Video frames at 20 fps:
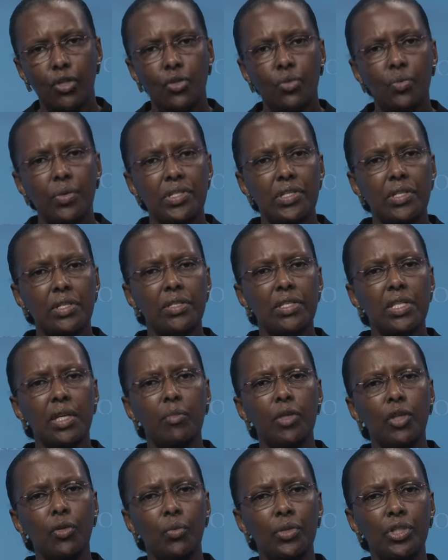To a
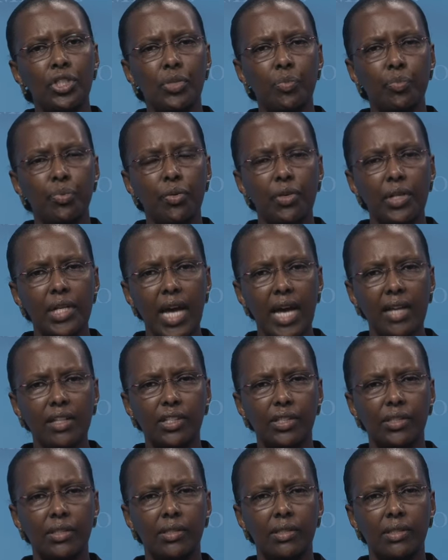system in which
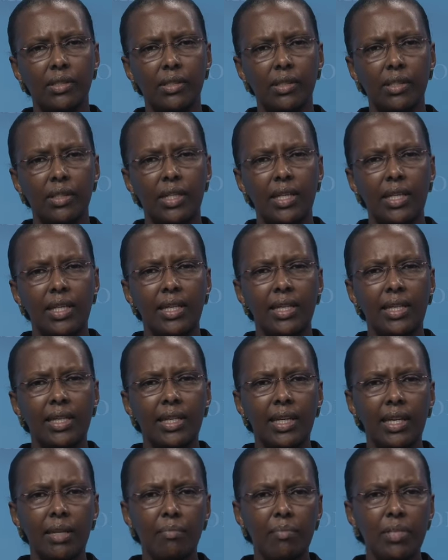production
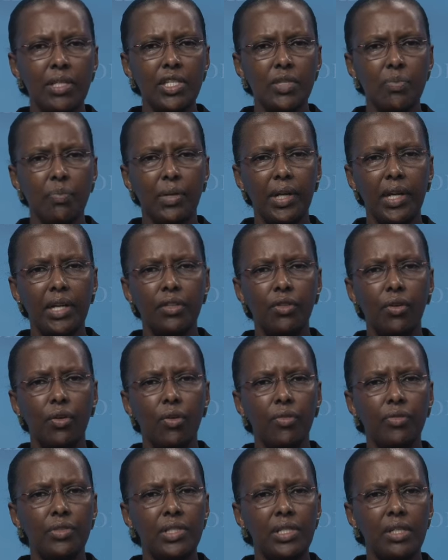can be spread
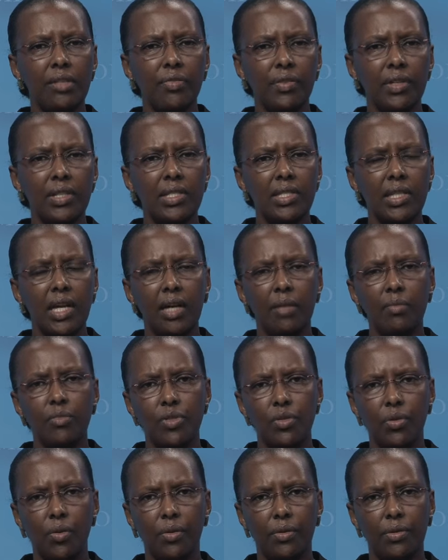over different time
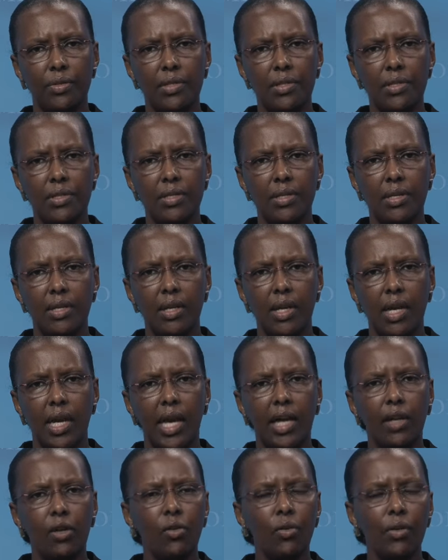zones
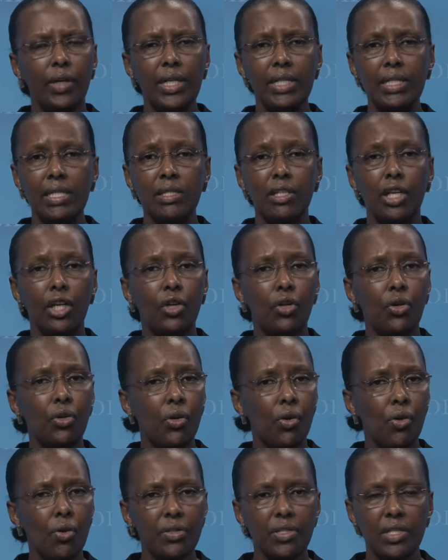and located
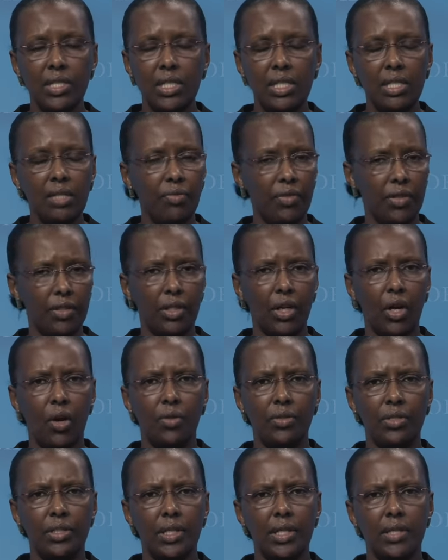across different
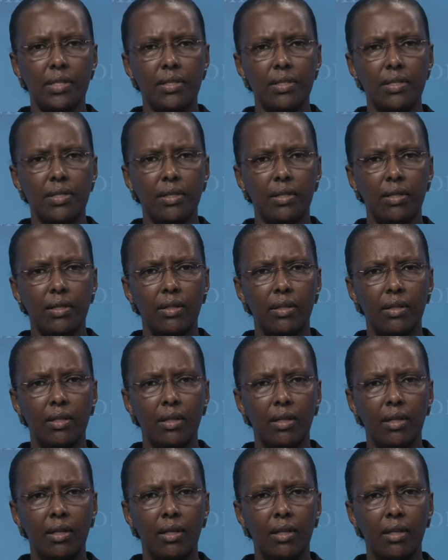continents.
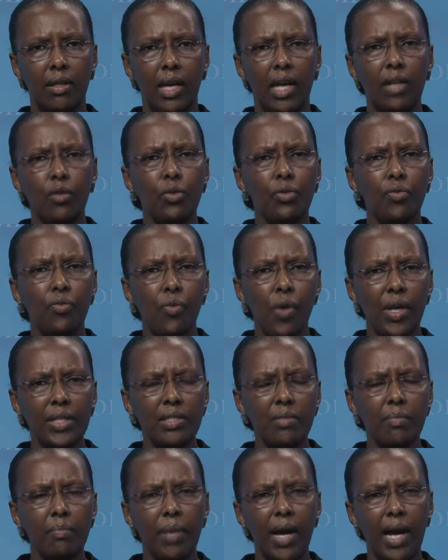And with
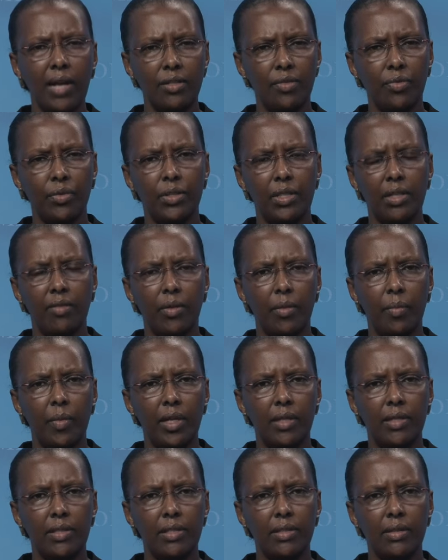what impact for
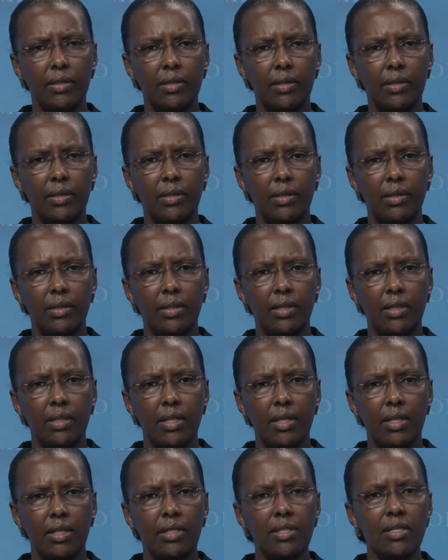development?
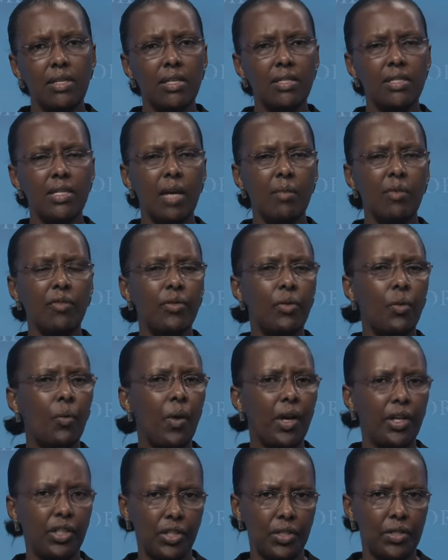These are some of the
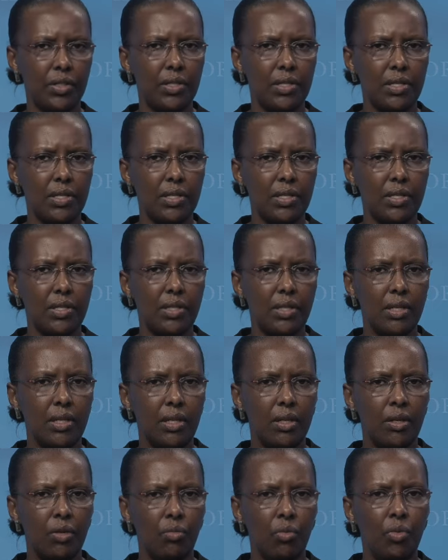questions
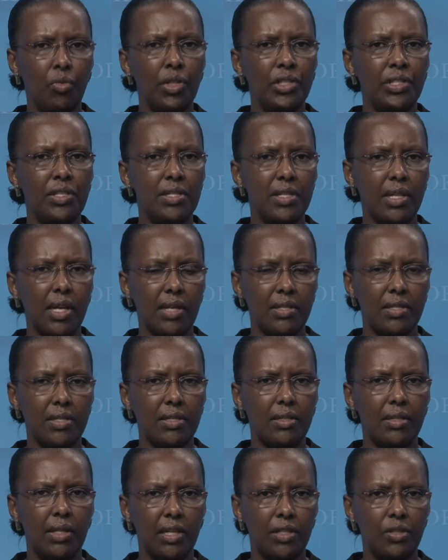we will
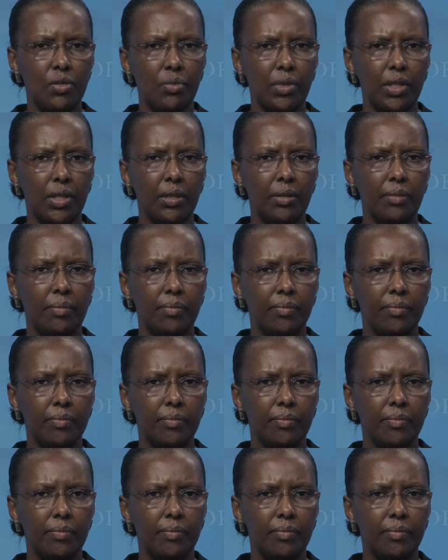discuss next week.